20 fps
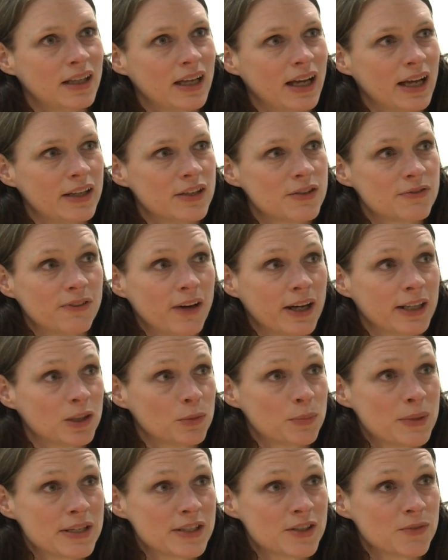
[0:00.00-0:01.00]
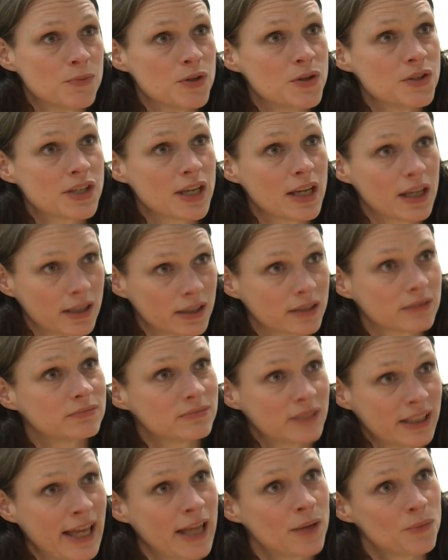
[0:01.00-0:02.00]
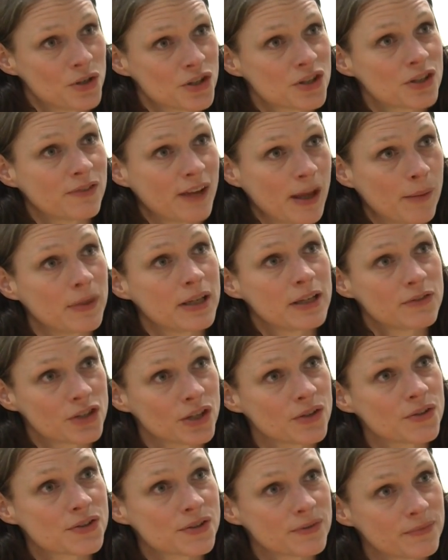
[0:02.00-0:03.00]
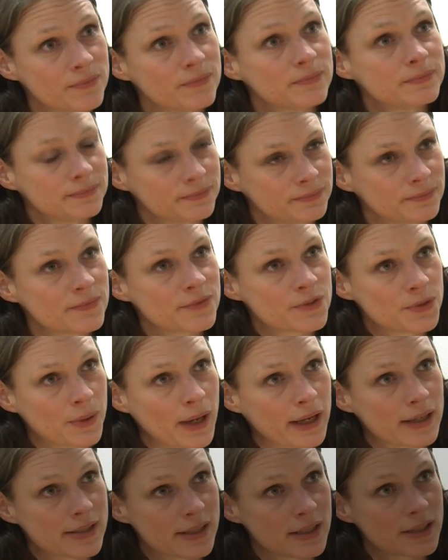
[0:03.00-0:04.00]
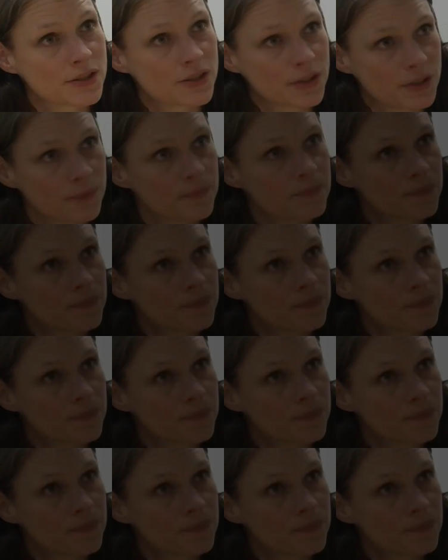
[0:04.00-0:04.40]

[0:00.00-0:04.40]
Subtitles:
And a final piece of music, again, which the family have chosen to exit to.